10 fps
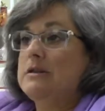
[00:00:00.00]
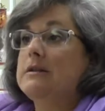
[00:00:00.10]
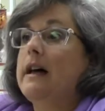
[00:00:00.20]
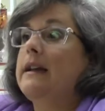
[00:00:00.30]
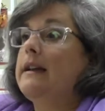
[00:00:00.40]

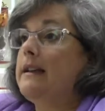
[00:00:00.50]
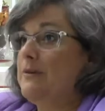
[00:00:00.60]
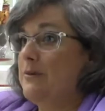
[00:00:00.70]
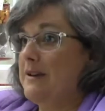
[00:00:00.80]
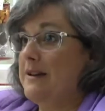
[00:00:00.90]
just like
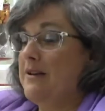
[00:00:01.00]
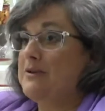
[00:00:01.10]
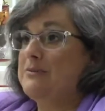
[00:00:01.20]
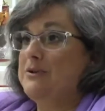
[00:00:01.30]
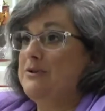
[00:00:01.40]
anyone
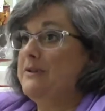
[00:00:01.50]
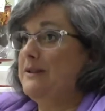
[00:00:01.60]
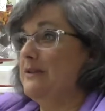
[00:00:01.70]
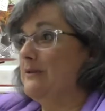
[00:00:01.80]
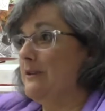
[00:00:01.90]
else, when you
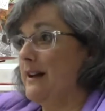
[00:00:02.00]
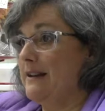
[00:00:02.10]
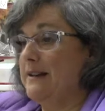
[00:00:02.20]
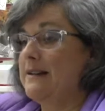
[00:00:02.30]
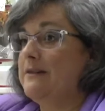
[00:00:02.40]
get on a
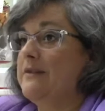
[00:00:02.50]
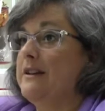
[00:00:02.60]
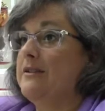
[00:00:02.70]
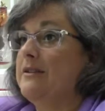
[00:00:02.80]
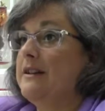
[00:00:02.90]
crowded
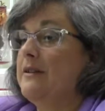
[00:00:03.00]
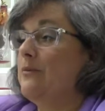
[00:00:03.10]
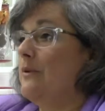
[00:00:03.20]
elevator,